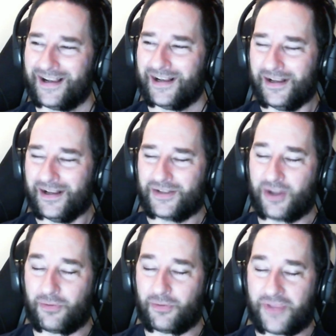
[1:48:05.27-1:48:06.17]

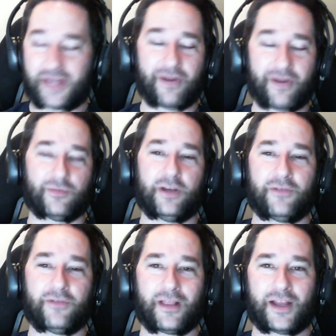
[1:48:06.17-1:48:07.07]
so thank you everybody for
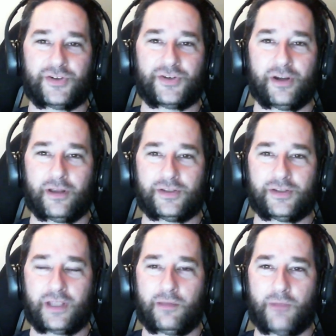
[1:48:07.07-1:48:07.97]
the last year. It's
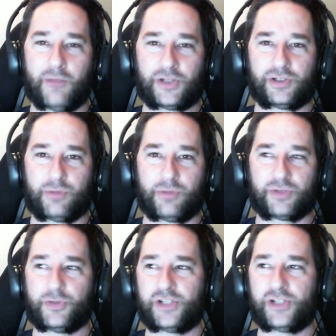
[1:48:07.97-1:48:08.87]
much
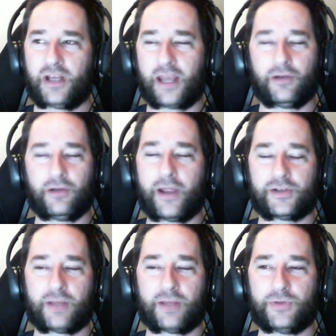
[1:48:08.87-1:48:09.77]
appreciated. Had a grand
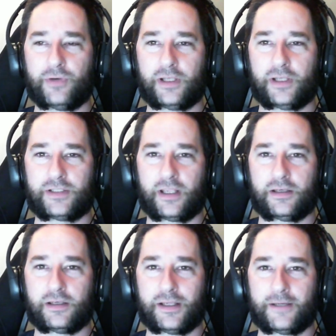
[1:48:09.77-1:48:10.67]
time doing it,
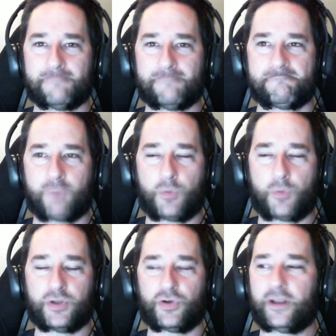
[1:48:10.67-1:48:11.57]
and hope you
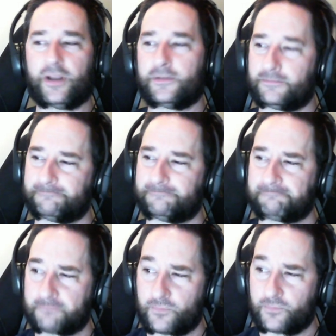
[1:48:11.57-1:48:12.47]
enjoy it.
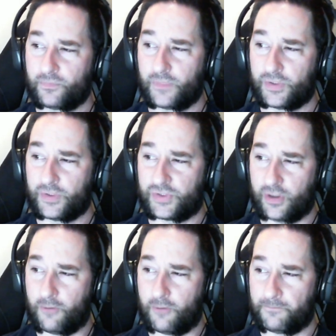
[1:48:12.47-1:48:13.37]

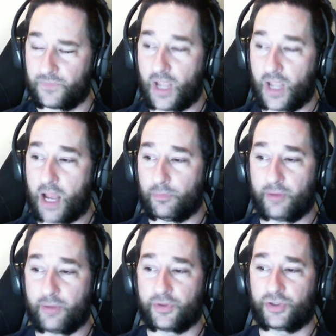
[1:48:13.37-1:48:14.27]
So
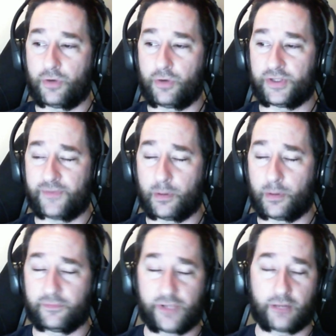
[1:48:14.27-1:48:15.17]
remember, the show is available
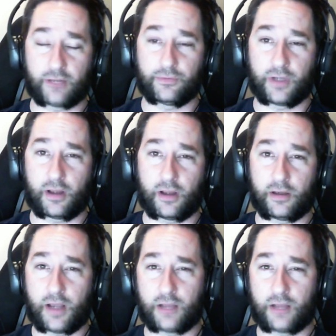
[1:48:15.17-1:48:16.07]
for
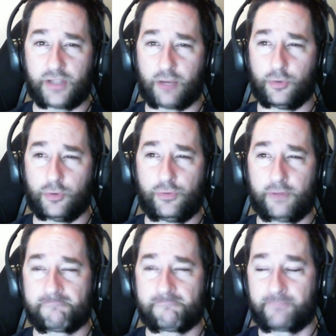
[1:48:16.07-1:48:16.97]
download.
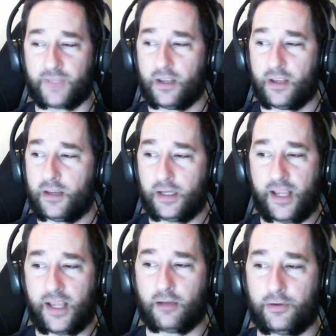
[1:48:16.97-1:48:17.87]
You can
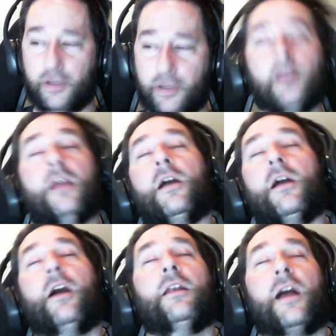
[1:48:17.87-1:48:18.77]
download it
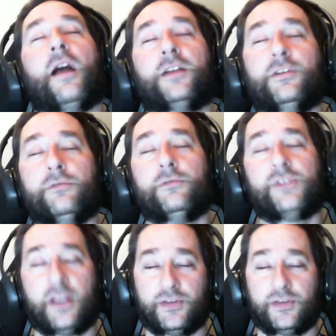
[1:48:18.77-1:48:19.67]
on iTunes
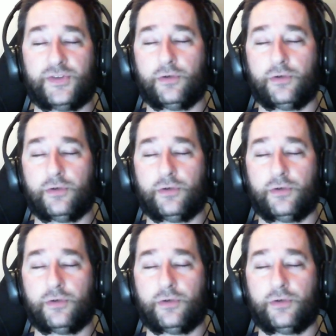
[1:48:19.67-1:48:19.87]
and Zoom.